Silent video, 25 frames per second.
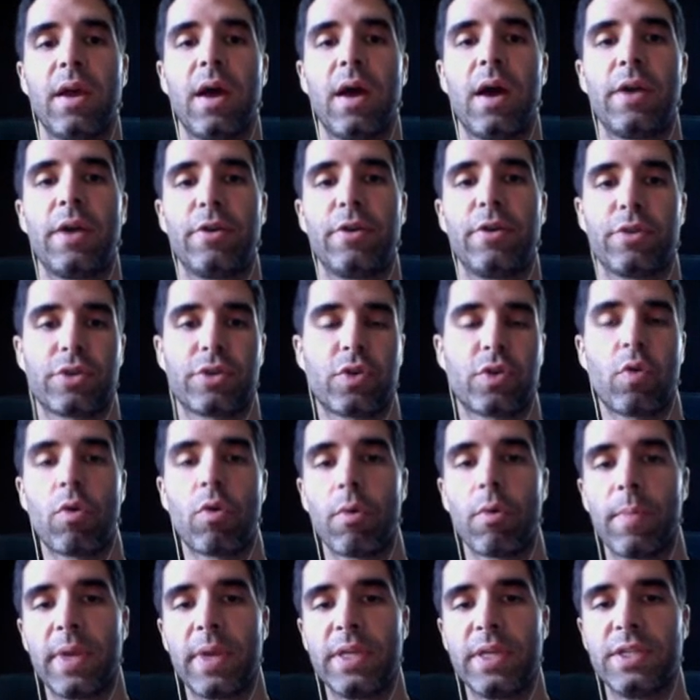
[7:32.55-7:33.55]
Your score
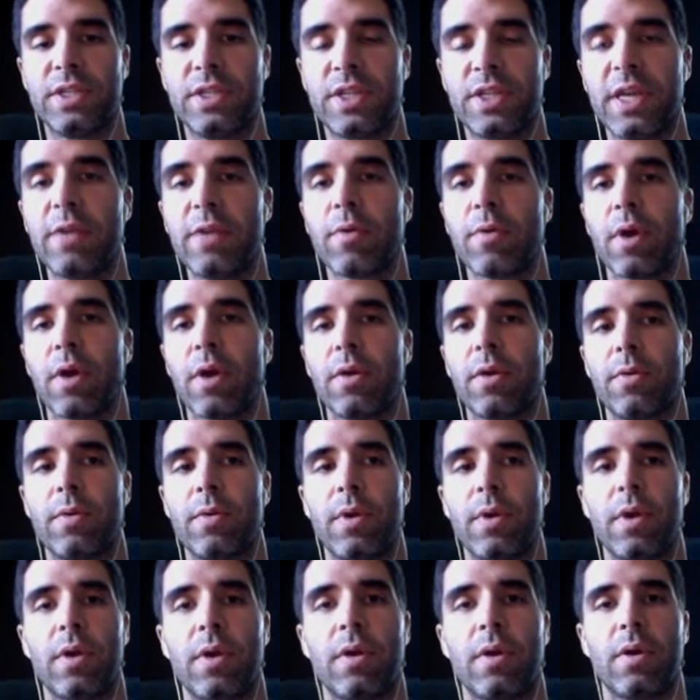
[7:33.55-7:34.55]
will be 0,
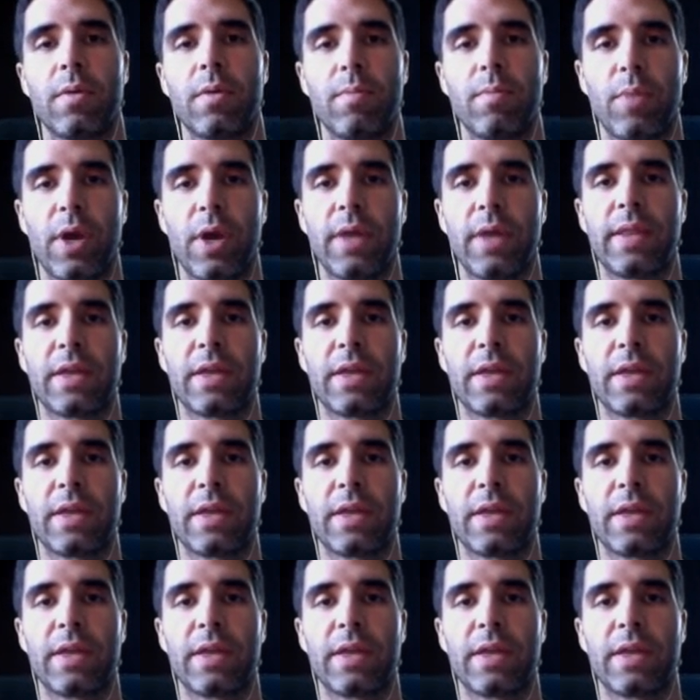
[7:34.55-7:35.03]
but